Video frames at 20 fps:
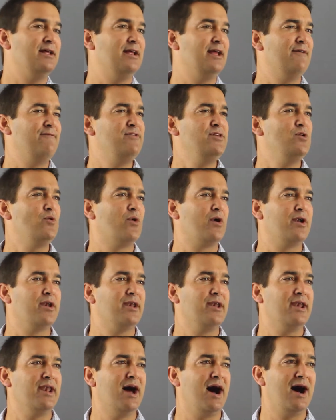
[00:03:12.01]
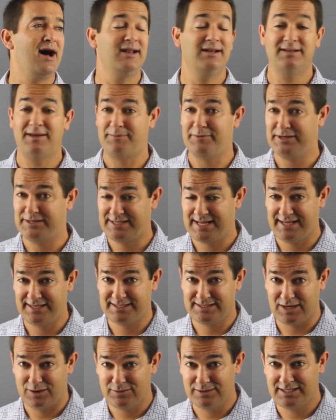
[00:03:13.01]
if you are not, I'm going to take
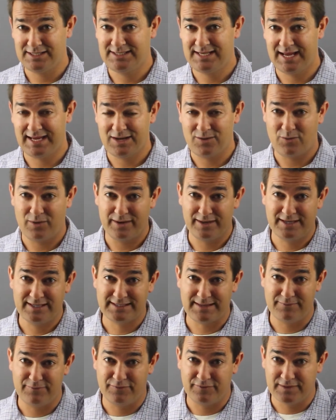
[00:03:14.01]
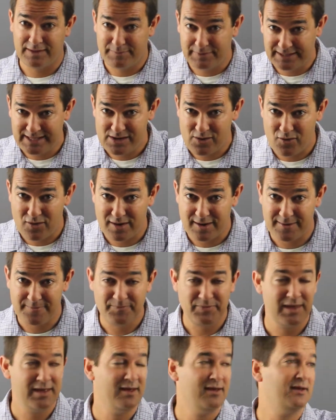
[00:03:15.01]
start with the second one because I'm flipping the order.